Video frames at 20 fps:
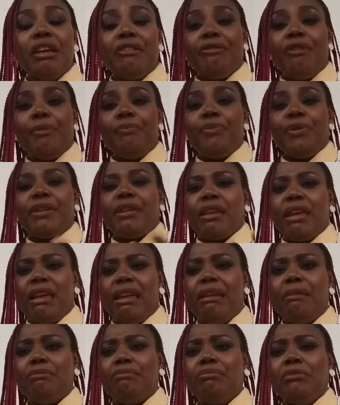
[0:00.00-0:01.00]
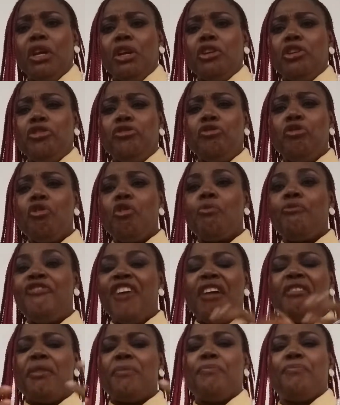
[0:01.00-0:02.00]
They became, you know,
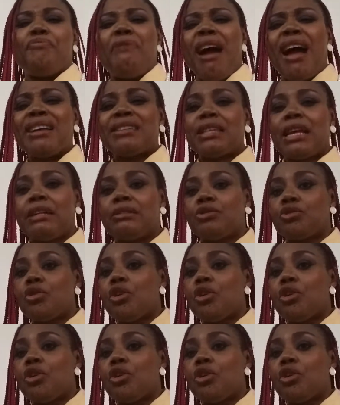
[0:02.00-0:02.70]
very brash and